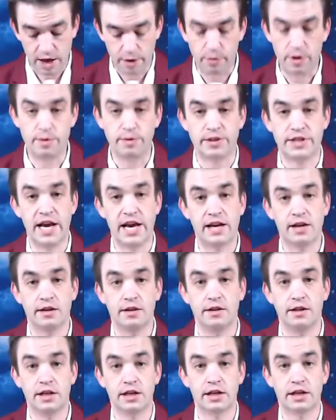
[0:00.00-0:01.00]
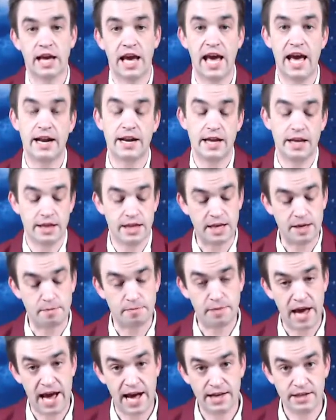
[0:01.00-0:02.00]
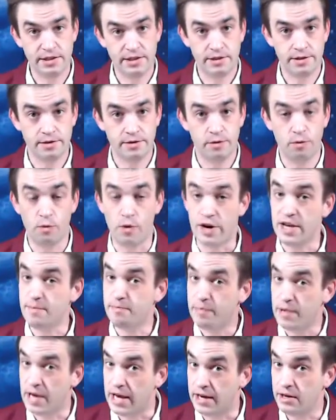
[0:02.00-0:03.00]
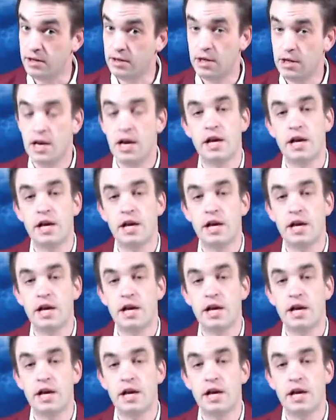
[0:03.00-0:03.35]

We will take a look at the deep past, where you've been,